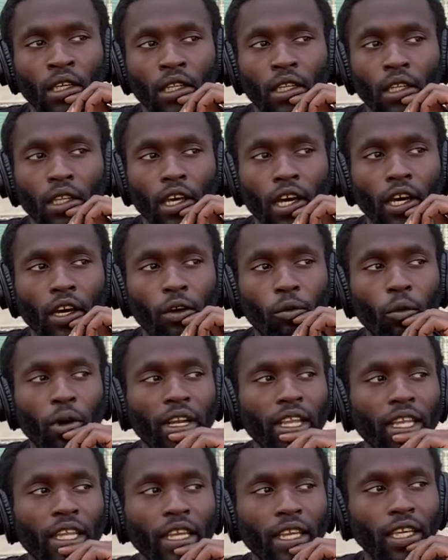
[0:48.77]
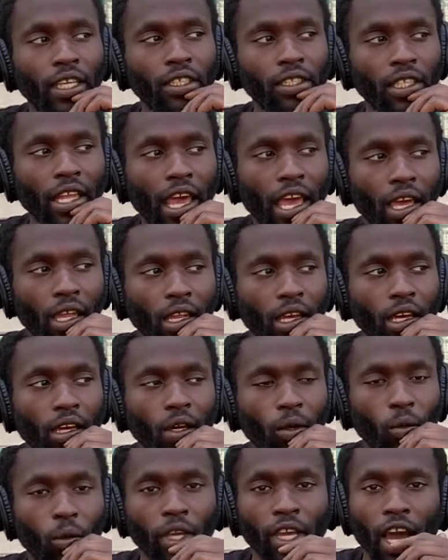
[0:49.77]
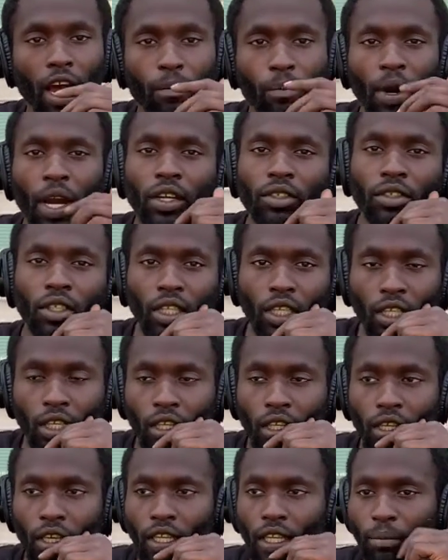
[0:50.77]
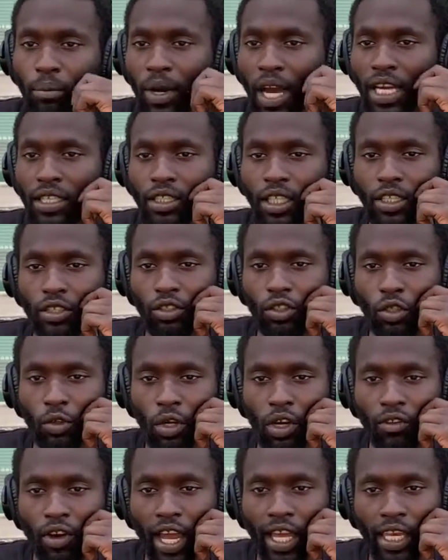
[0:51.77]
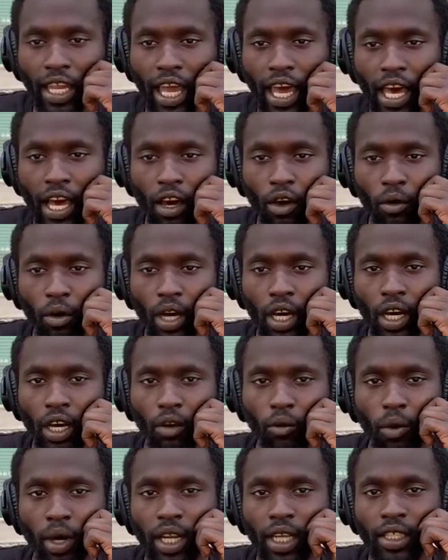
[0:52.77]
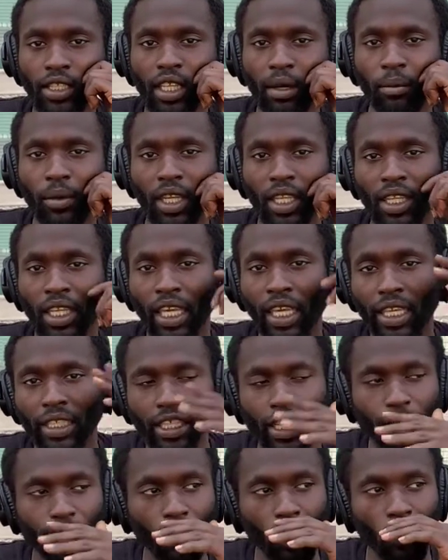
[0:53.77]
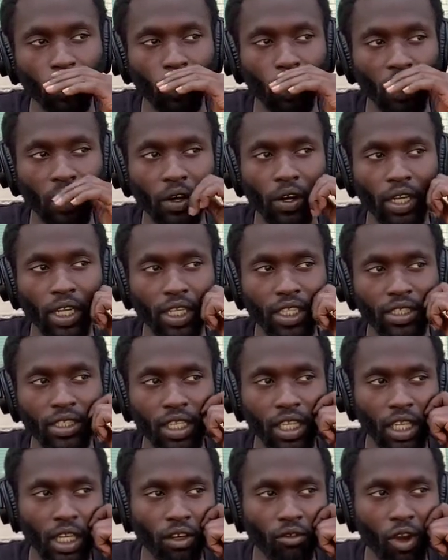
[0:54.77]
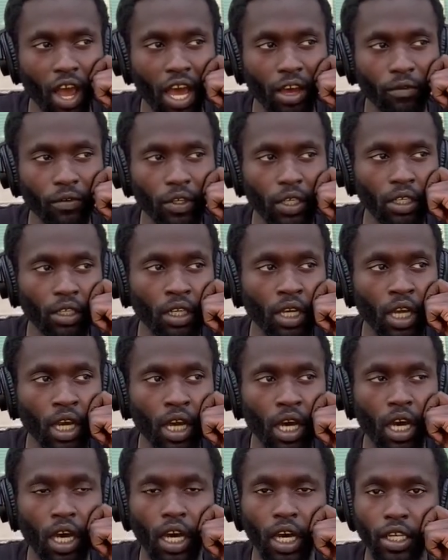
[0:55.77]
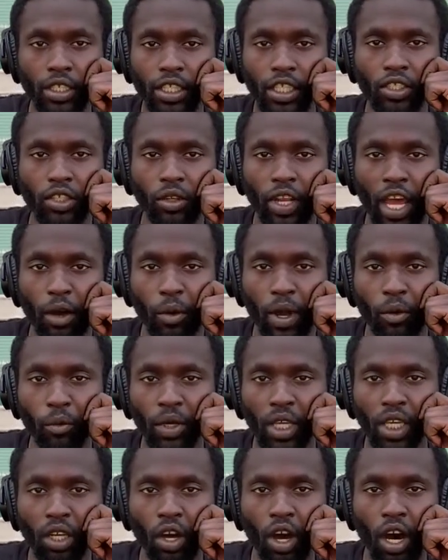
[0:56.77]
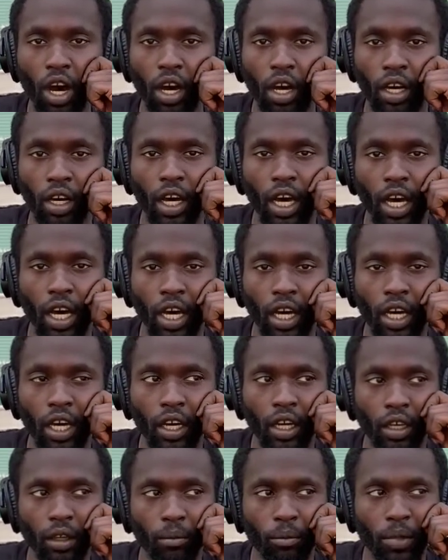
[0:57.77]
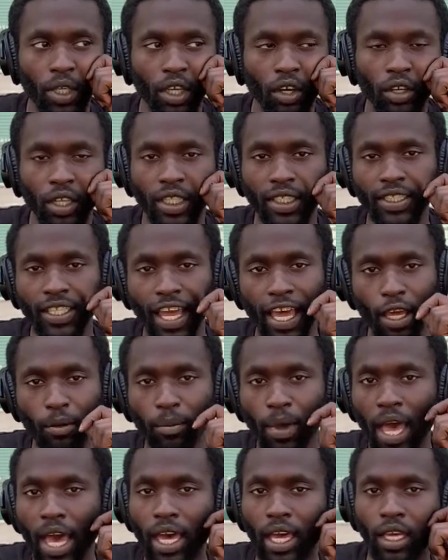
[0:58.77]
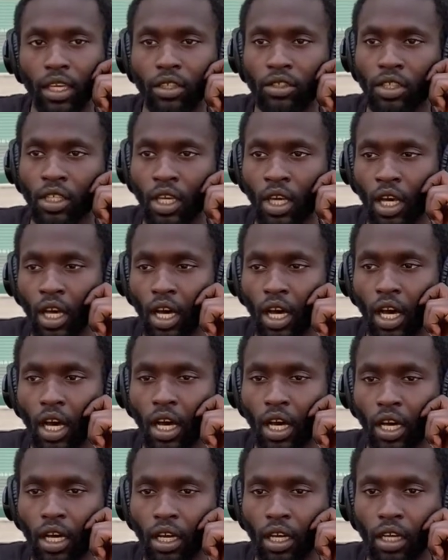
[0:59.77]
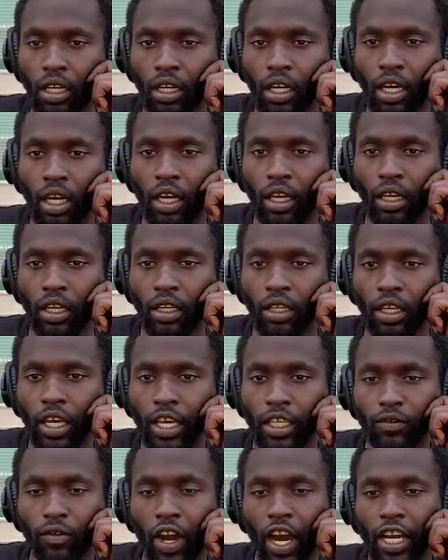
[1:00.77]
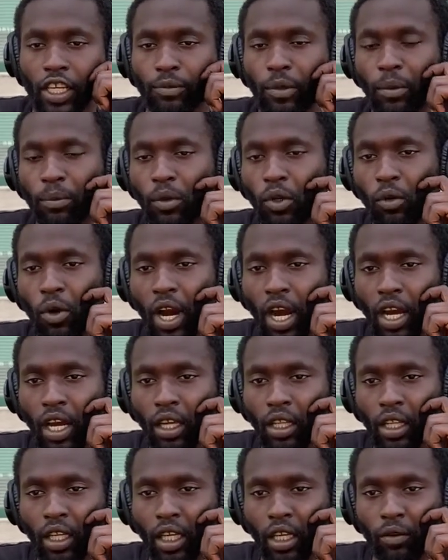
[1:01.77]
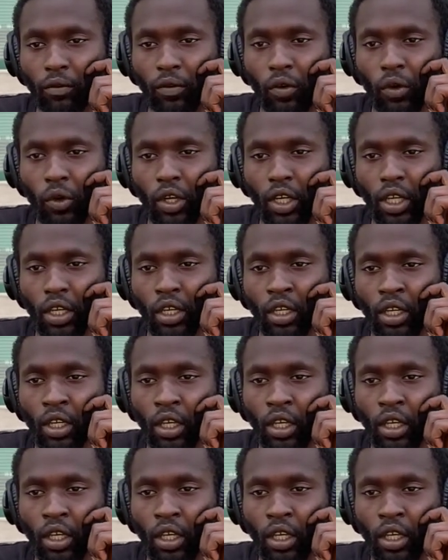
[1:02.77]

what it is that we are personally in the process of doing right now. What is some of the things that's been going on in the city of Rockford, just so that way we can all be on the same page as far as people who are looking for